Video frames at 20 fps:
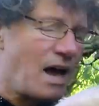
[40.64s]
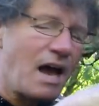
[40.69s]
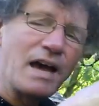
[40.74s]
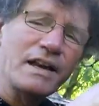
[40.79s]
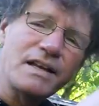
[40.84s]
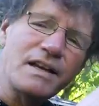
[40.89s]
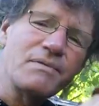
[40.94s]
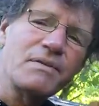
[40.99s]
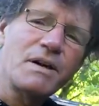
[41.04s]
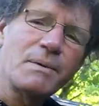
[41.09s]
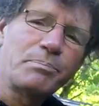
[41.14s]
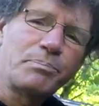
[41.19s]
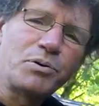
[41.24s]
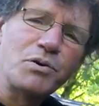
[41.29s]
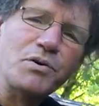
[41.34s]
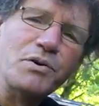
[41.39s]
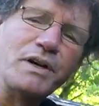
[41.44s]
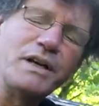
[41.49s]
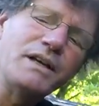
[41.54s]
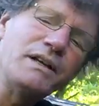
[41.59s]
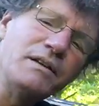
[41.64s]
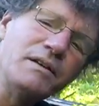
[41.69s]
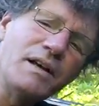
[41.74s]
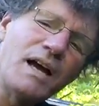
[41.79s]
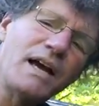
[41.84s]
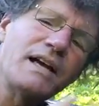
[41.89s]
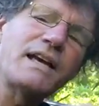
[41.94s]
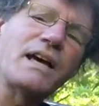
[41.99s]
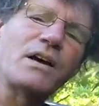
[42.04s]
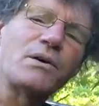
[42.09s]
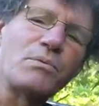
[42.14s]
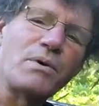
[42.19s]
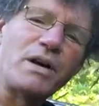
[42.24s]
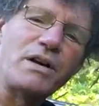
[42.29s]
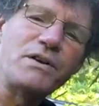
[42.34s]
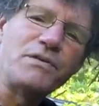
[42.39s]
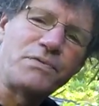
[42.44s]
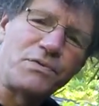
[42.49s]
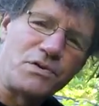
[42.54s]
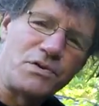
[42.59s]
and give it a pruning and get it
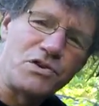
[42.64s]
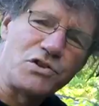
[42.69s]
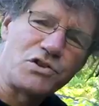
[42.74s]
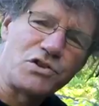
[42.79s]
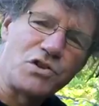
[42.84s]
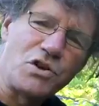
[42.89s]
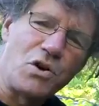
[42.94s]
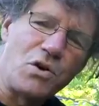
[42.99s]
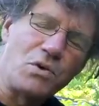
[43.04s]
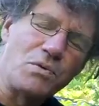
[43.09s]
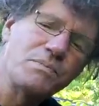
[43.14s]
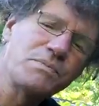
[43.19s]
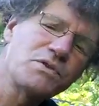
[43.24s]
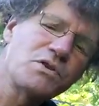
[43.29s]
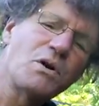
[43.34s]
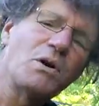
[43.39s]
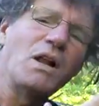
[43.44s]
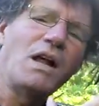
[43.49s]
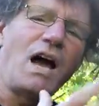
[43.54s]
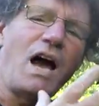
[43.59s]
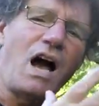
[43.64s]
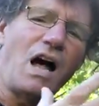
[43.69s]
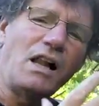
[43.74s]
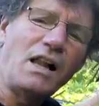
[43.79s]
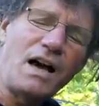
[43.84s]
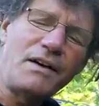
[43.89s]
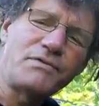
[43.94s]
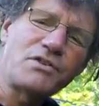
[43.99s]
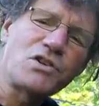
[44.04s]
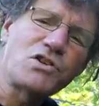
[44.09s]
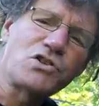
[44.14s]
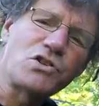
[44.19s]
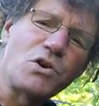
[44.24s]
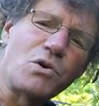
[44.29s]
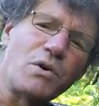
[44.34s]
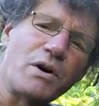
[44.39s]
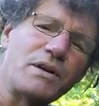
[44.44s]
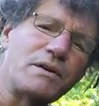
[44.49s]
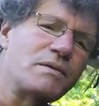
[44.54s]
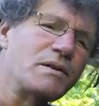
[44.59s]
ready for the show. So I'll have to
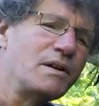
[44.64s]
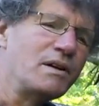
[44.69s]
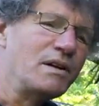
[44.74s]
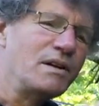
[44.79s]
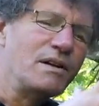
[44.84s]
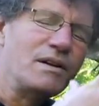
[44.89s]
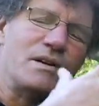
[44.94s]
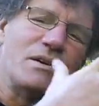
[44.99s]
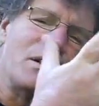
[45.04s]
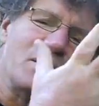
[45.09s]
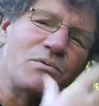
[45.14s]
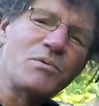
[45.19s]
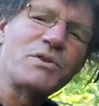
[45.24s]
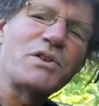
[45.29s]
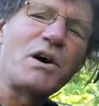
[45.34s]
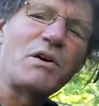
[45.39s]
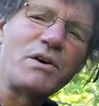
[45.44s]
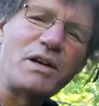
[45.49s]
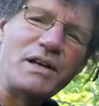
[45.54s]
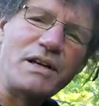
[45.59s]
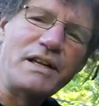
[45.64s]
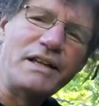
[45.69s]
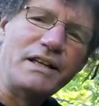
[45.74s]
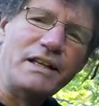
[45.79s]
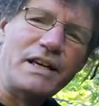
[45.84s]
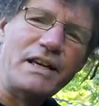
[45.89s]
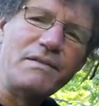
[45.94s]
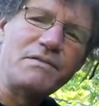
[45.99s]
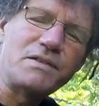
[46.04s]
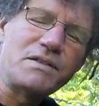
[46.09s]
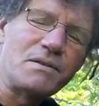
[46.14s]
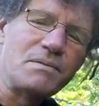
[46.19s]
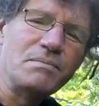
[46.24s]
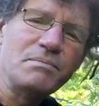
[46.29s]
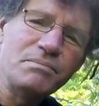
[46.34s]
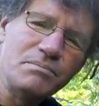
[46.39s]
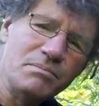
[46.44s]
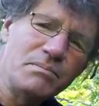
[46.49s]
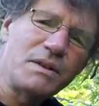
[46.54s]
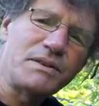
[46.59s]
show it without any leaves,
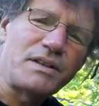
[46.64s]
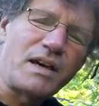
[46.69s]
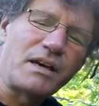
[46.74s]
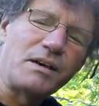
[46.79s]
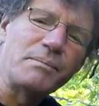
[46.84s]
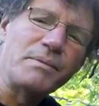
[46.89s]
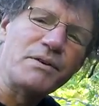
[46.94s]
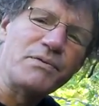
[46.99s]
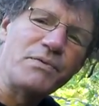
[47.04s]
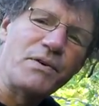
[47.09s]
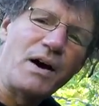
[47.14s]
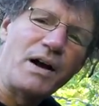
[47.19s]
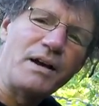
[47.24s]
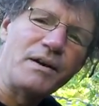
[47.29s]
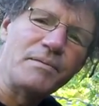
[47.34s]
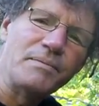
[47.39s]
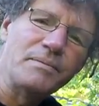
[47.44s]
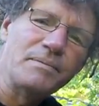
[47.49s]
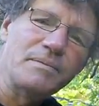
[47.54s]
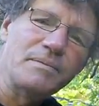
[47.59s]
but that'll be fine.